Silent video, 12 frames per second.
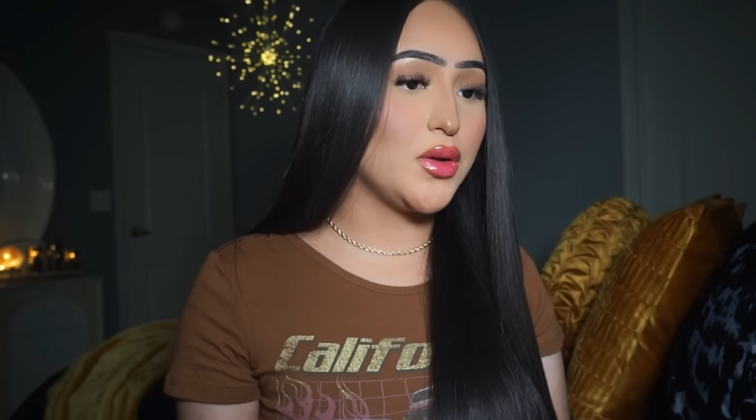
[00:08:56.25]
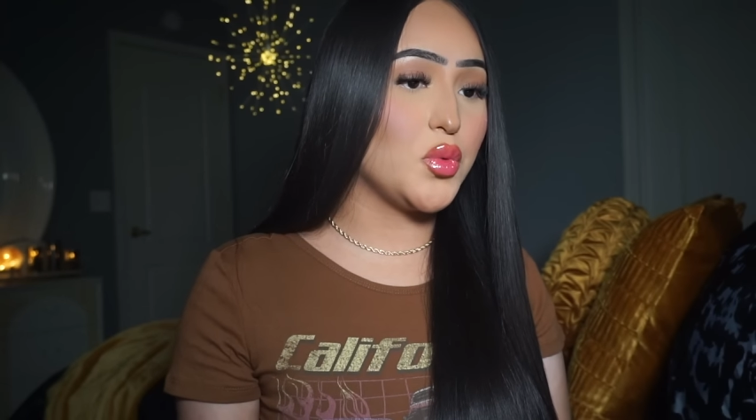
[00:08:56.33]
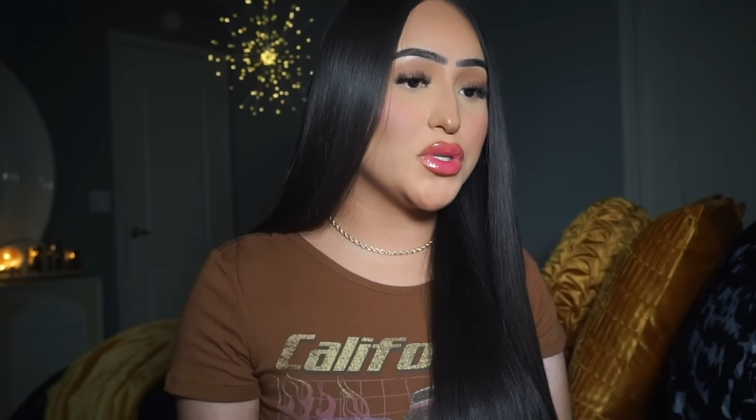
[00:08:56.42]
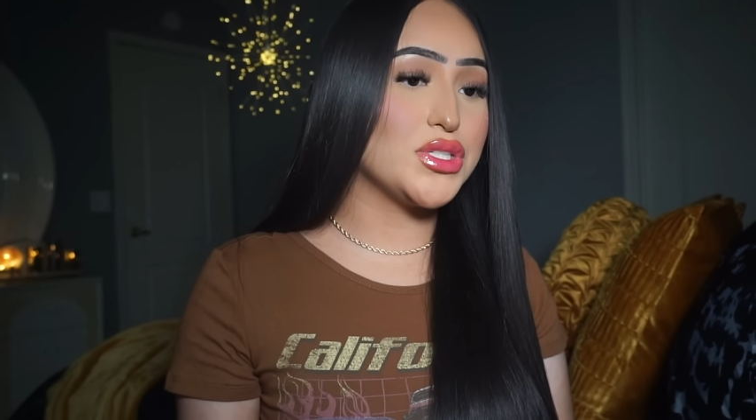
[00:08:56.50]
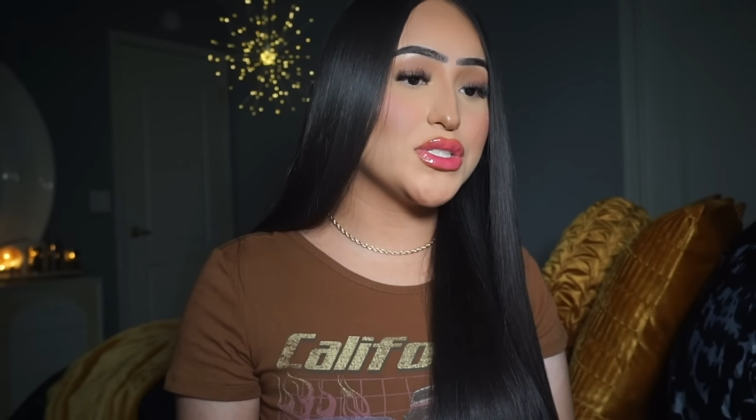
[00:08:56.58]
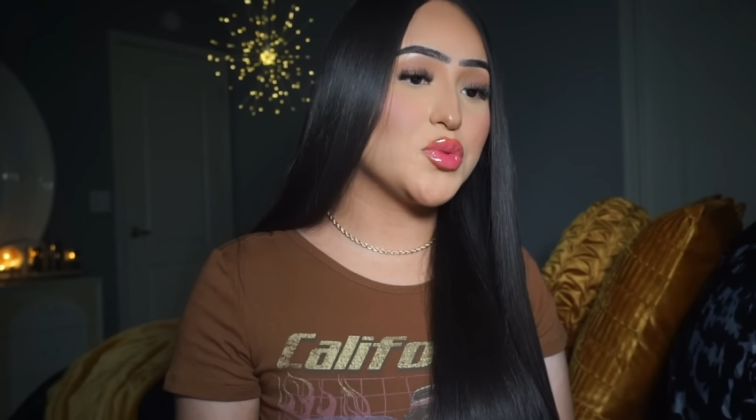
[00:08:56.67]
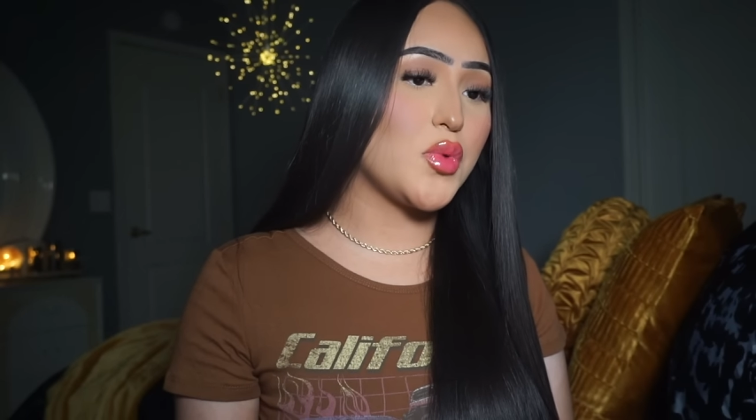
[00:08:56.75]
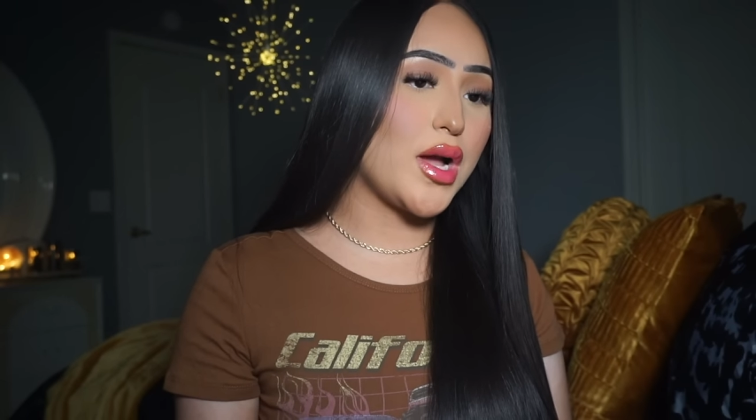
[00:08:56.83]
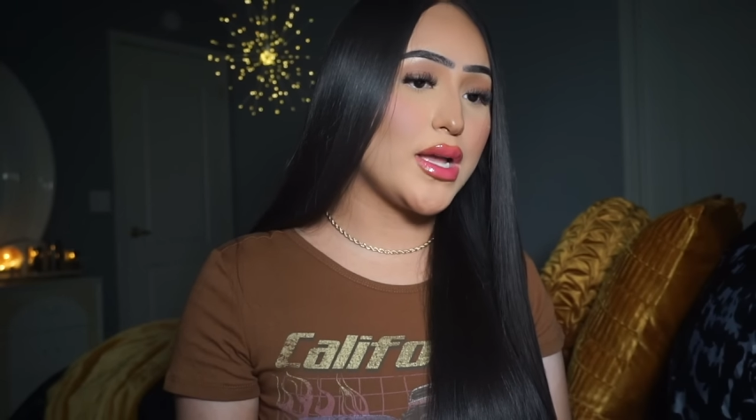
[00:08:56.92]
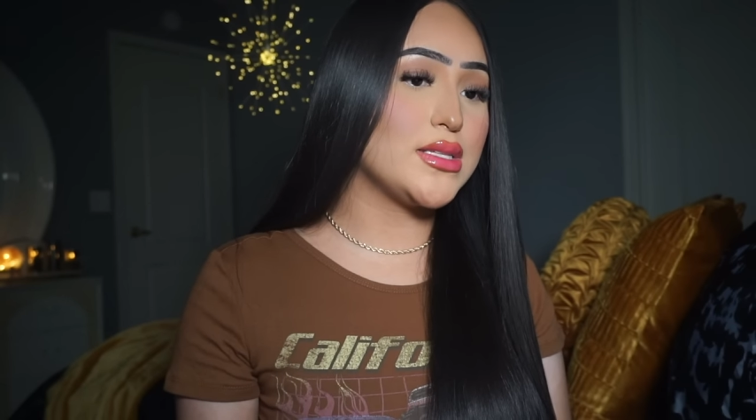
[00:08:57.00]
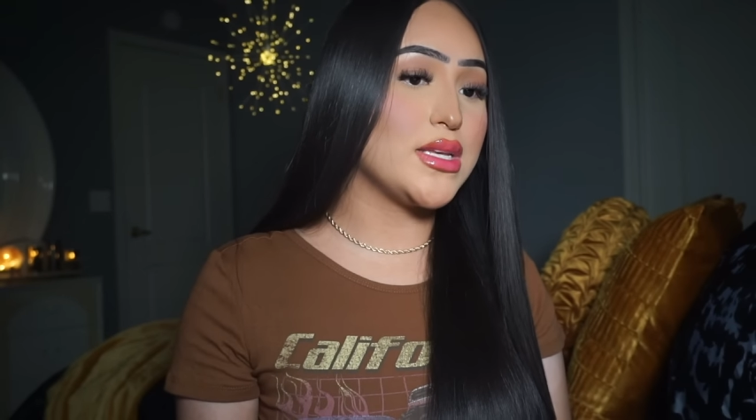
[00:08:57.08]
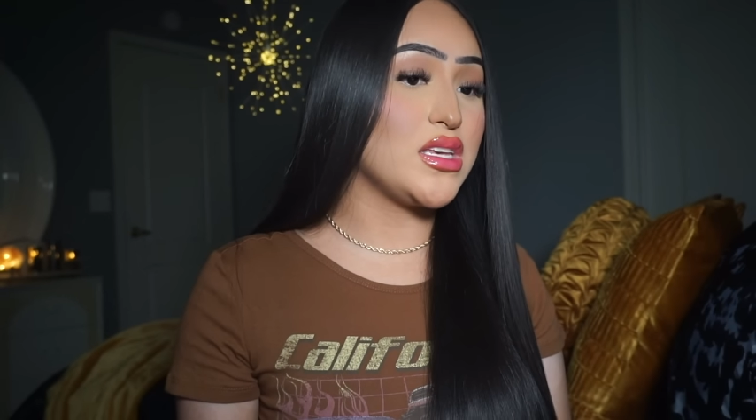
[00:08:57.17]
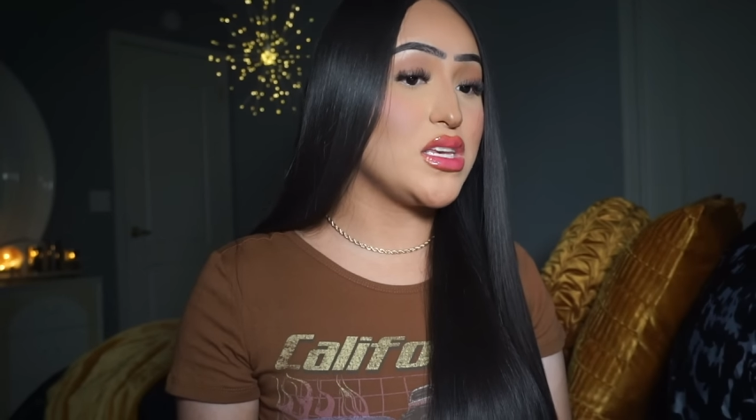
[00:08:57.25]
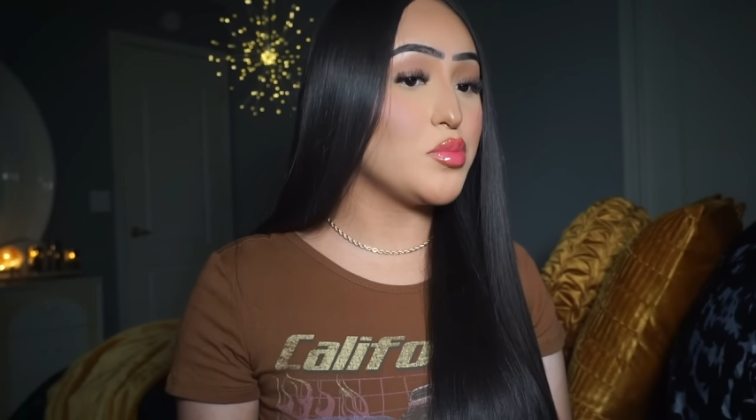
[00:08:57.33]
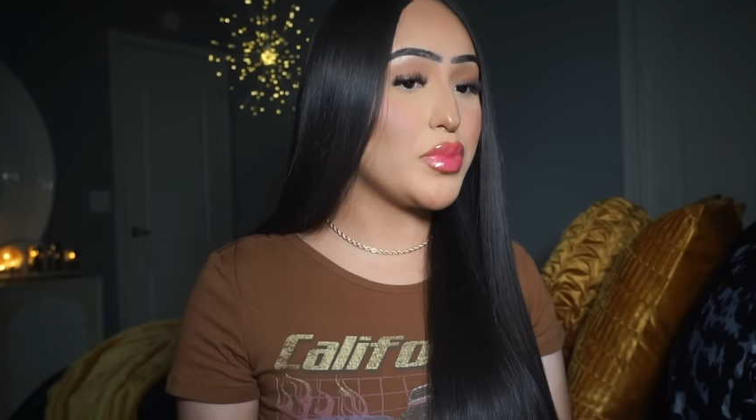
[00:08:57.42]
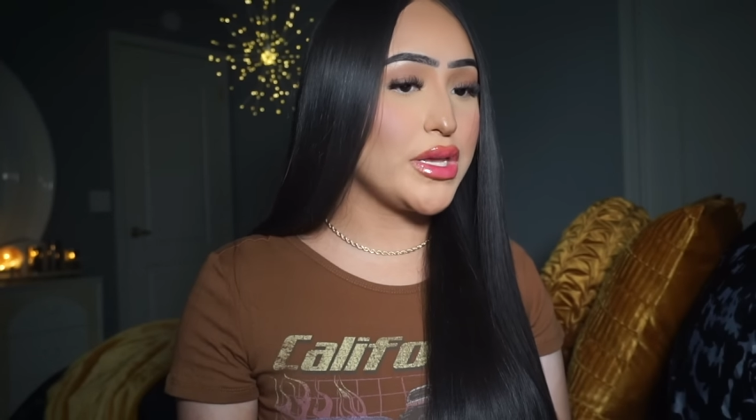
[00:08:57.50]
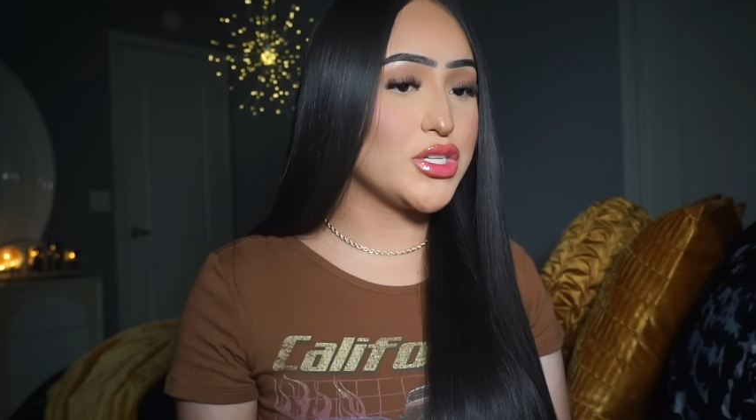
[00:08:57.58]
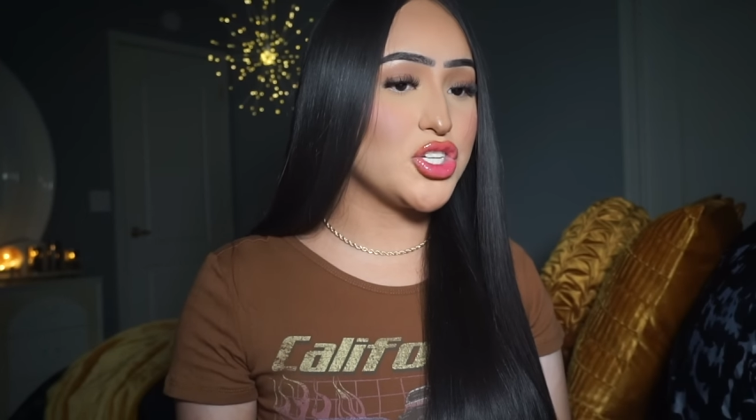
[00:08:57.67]
which is why taking
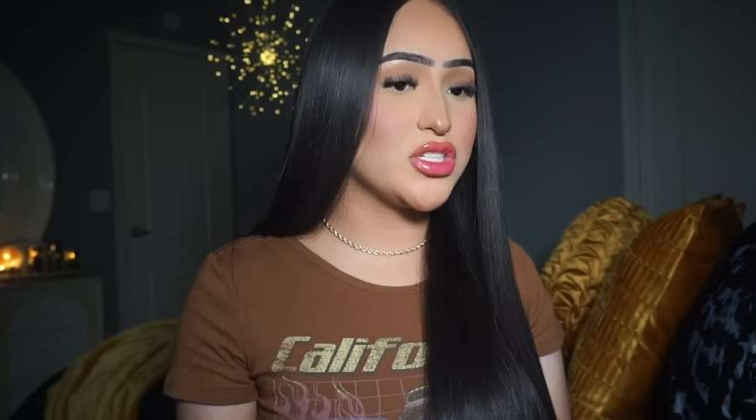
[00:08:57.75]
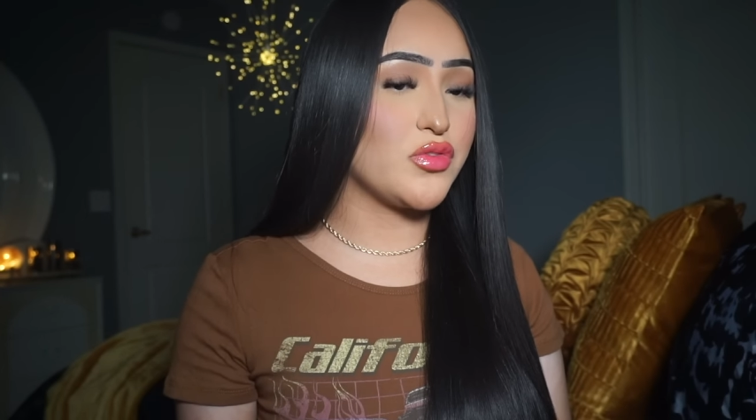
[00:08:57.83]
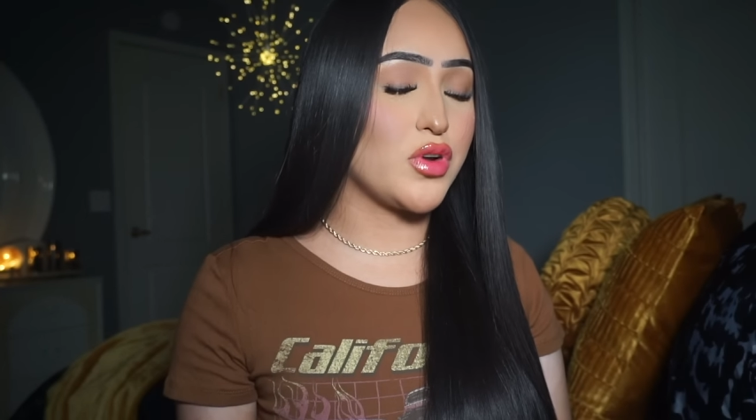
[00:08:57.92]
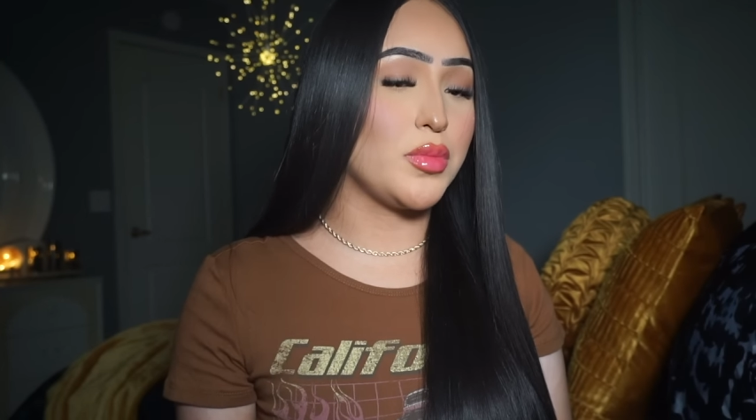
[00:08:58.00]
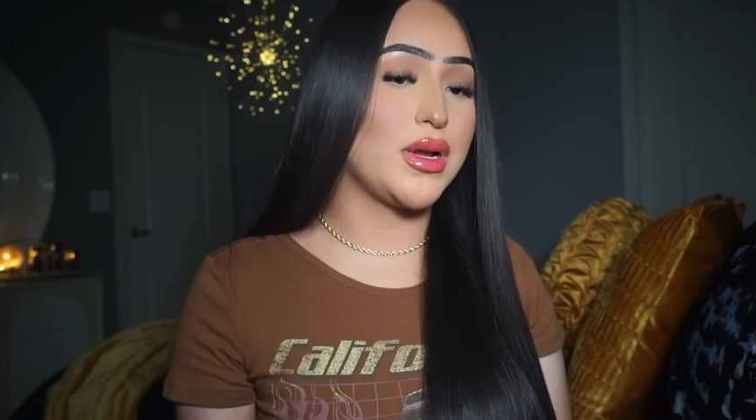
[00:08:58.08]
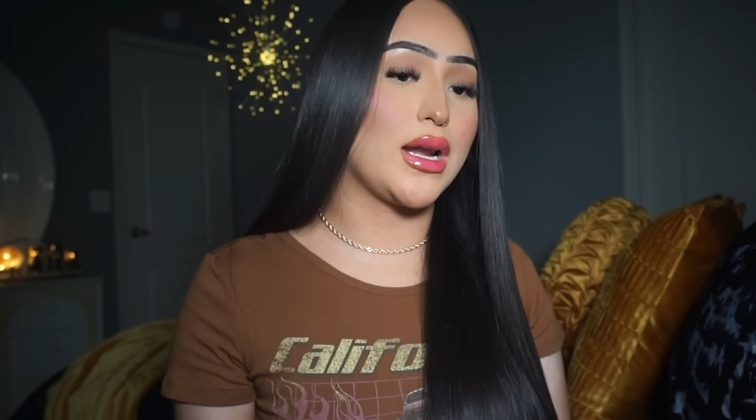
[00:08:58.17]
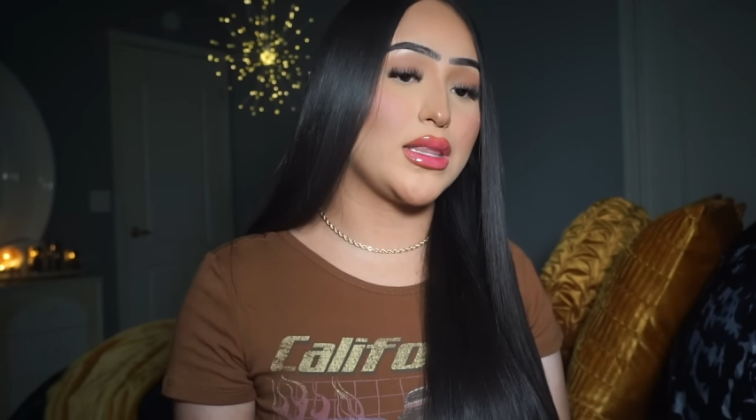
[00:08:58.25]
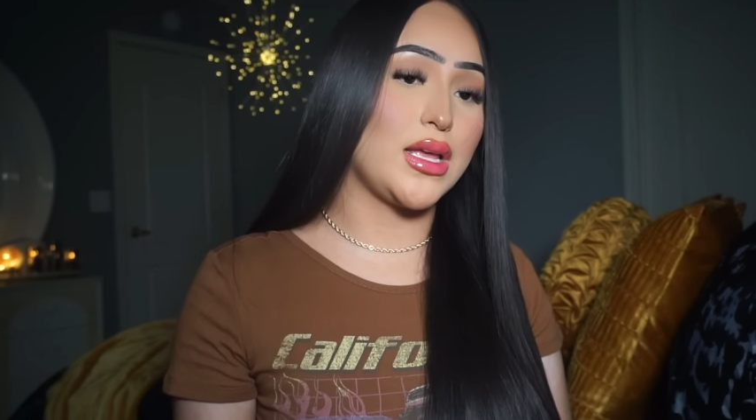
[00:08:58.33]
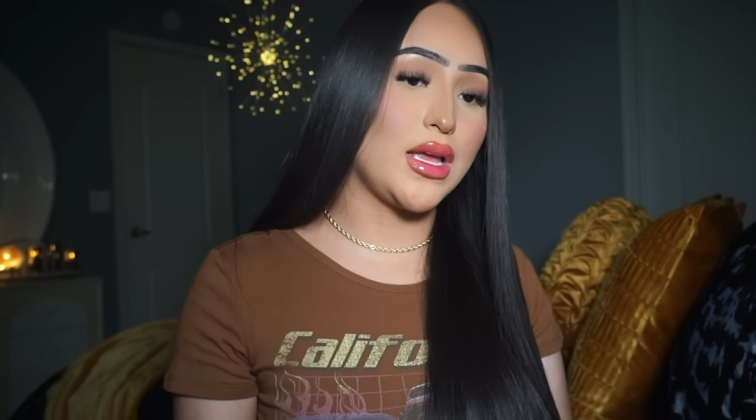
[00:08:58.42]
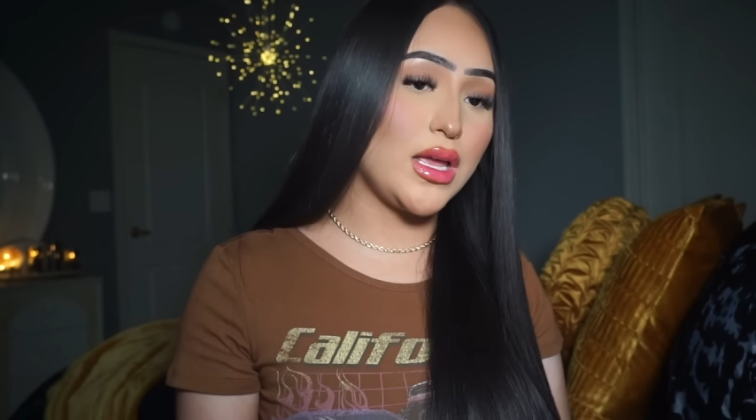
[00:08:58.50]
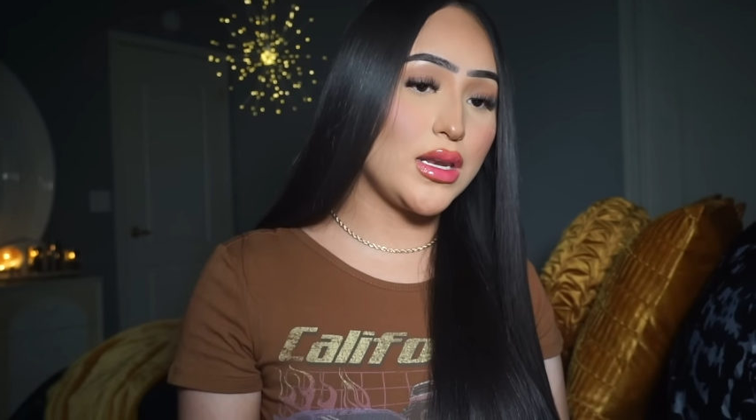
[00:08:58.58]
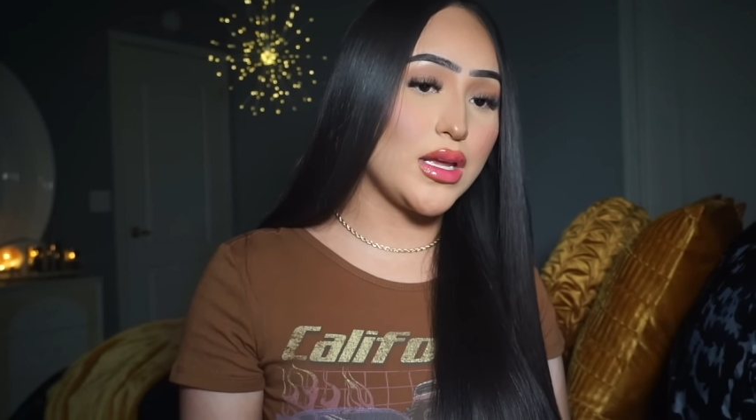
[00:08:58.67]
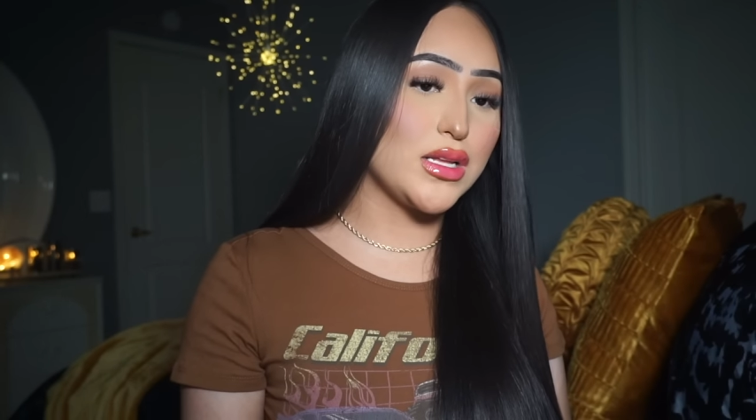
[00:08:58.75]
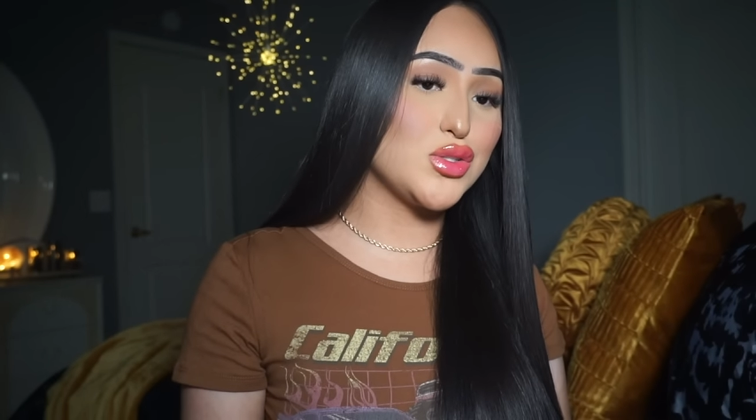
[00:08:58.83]
patients from Cartagena